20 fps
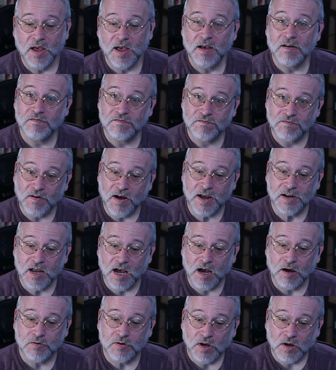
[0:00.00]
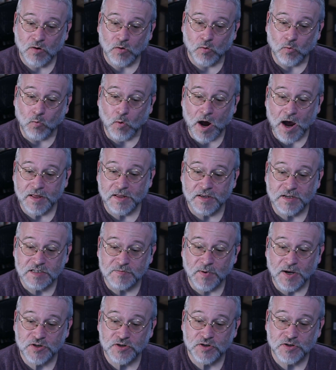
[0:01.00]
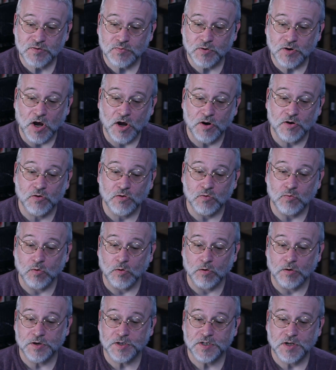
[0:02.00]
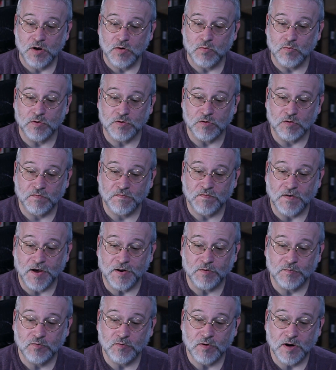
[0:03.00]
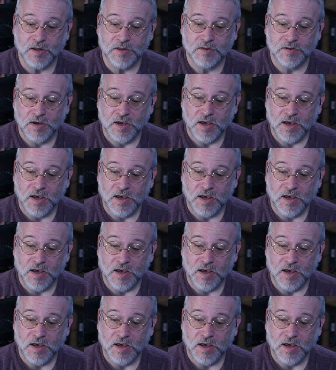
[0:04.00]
Find out why these mages would utter the words with their final breath.